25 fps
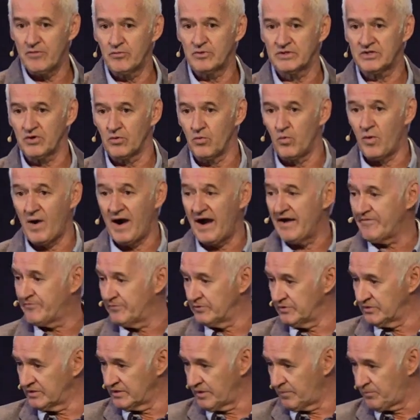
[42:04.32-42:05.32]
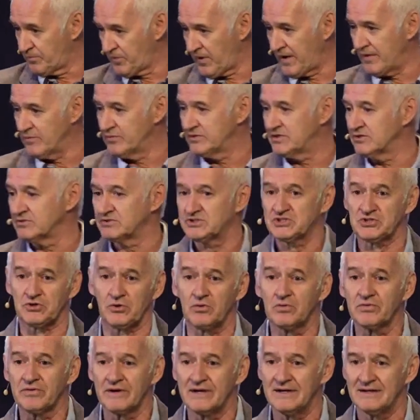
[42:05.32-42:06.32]
with your wife or you're going to pray with your
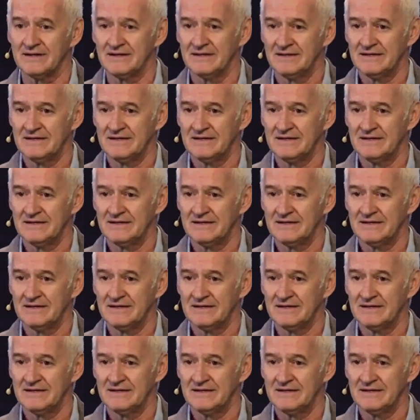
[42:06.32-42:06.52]
children,